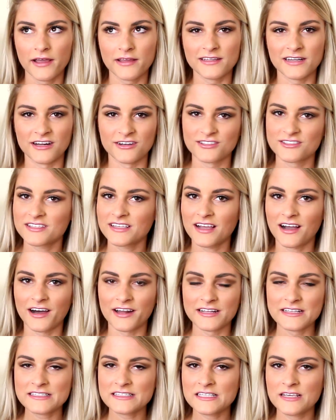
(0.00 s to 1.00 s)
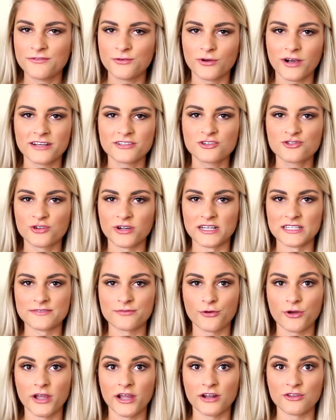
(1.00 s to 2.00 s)
Yeah, just like honestly, if you guys are
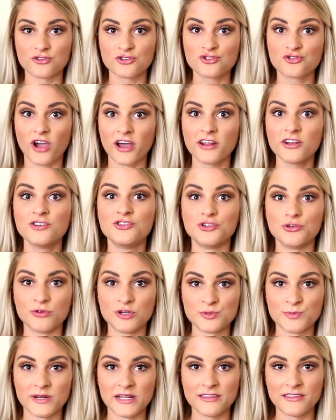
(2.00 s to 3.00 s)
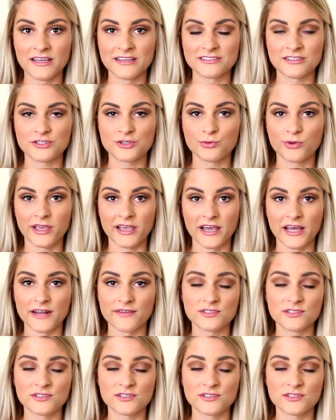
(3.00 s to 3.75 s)
transferring, just try to do as many things as you can.